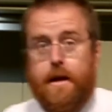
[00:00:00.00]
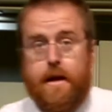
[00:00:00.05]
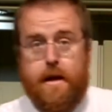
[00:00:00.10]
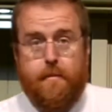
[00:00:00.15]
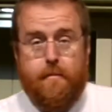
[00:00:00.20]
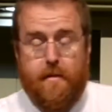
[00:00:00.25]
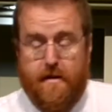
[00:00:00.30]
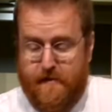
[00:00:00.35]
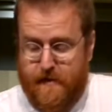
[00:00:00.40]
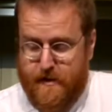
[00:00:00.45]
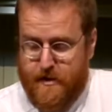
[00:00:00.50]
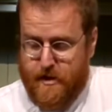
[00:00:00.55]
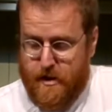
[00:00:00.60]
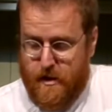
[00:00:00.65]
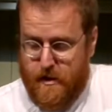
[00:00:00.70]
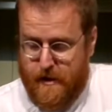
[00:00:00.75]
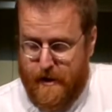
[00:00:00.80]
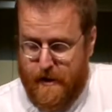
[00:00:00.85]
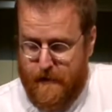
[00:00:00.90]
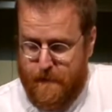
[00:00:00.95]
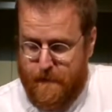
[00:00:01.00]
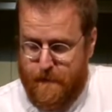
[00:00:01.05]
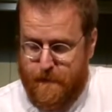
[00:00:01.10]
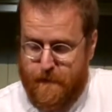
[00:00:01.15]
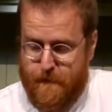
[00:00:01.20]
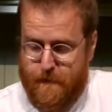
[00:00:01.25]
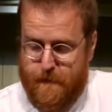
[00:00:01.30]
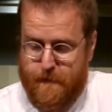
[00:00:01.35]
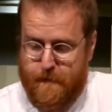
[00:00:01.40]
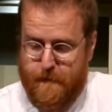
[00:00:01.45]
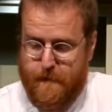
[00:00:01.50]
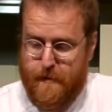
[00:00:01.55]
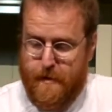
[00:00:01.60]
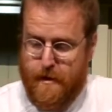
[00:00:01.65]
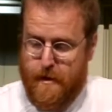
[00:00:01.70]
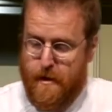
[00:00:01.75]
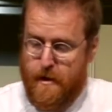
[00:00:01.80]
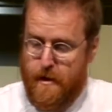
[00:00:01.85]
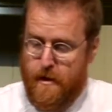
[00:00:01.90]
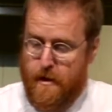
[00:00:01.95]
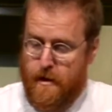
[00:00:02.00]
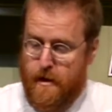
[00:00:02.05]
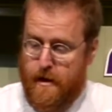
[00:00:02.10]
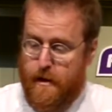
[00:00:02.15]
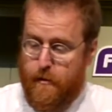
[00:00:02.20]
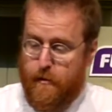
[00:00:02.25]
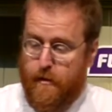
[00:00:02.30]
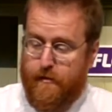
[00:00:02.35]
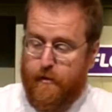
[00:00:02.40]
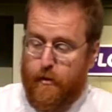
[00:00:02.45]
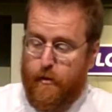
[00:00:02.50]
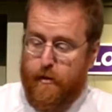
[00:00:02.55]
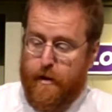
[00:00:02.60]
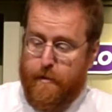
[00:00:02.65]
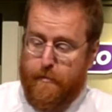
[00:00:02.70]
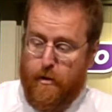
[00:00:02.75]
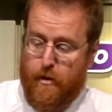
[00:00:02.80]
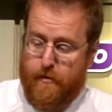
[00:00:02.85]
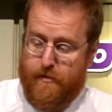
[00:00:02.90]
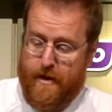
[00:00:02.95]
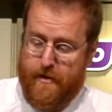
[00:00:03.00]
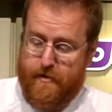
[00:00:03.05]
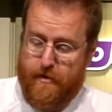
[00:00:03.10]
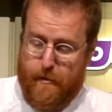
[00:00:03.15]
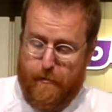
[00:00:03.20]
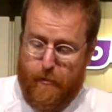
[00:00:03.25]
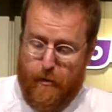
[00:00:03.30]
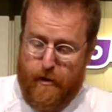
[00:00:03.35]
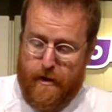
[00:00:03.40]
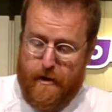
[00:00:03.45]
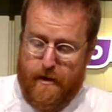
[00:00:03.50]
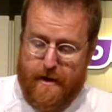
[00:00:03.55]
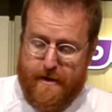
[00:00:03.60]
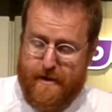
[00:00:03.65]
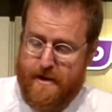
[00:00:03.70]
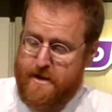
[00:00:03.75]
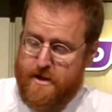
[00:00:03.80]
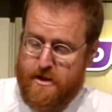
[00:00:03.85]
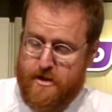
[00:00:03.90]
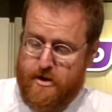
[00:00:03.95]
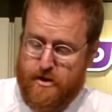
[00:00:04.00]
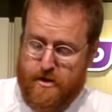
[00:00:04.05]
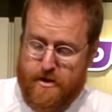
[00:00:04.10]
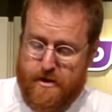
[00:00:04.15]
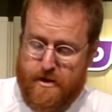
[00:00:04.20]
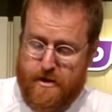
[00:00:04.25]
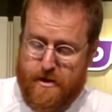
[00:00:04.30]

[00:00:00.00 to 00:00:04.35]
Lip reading: going to add in my fish stock now. Now I've already brought that to the boil, and this is just